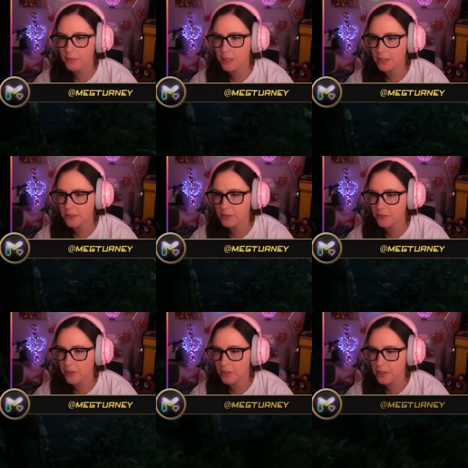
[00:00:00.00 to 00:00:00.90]
because you
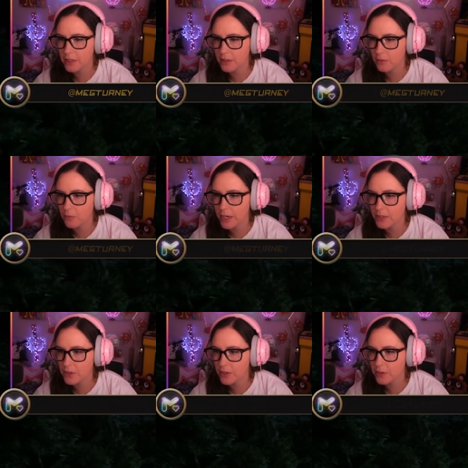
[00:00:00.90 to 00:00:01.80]
fucking
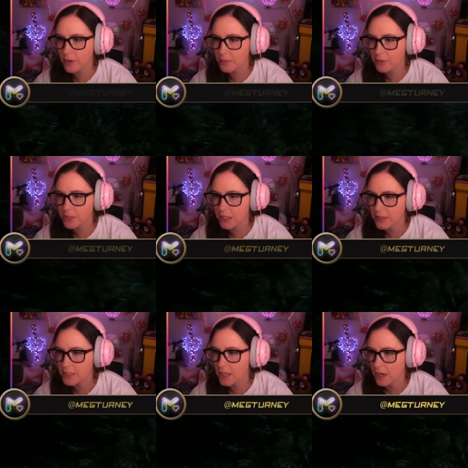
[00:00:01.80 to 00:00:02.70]
ran during Grandpa's
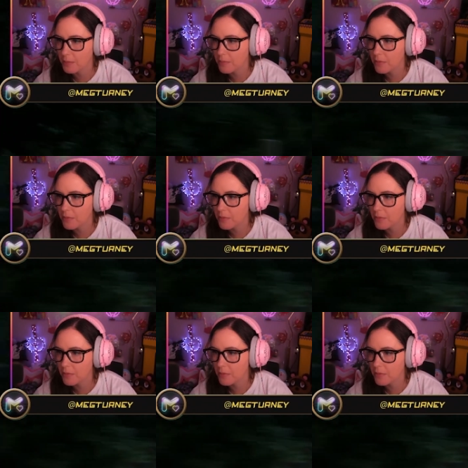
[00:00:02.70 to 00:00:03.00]
yelling time.